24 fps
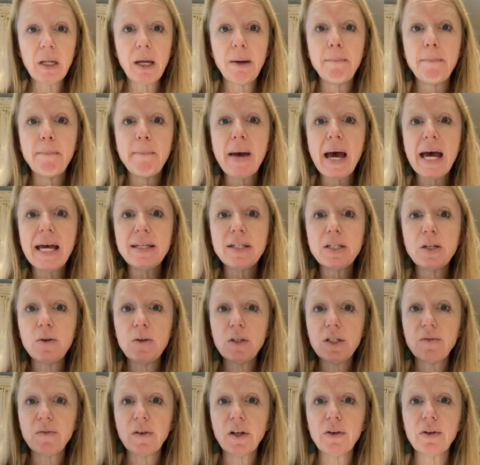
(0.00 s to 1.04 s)

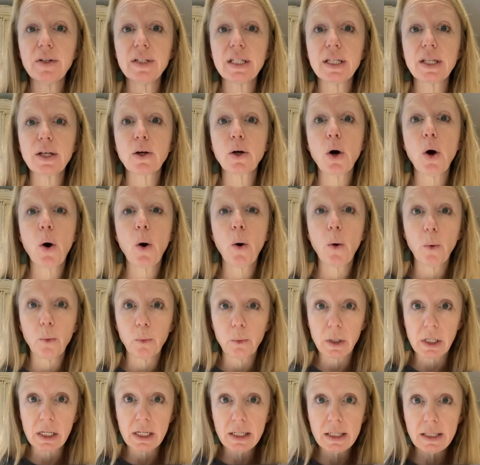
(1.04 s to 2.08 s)
Mesosphere is the
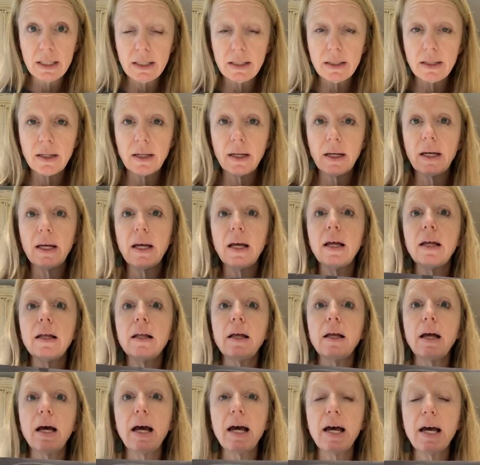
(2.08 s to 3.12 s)
coldest
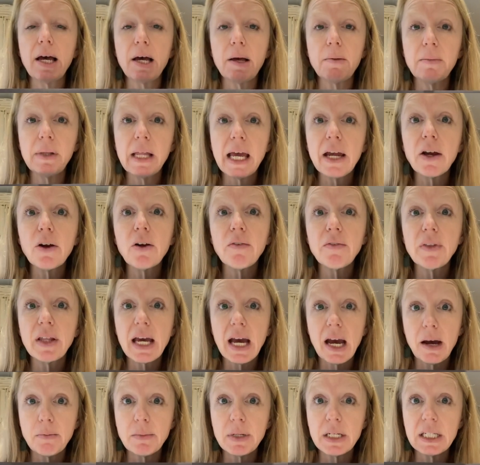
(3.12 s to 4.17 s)
um, layer of the
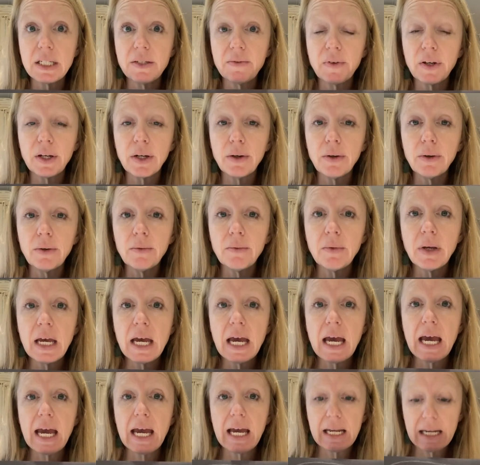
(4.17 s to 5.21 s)
atmosphere
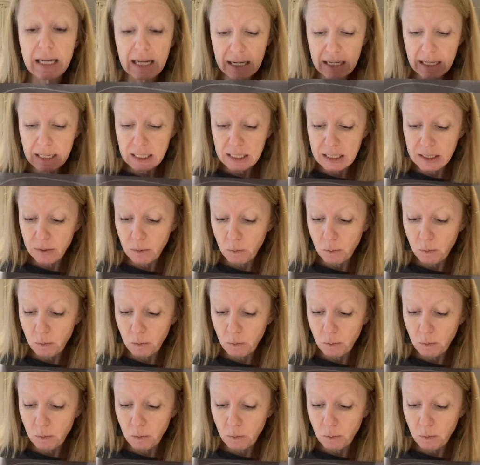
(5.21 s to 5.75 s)
and it is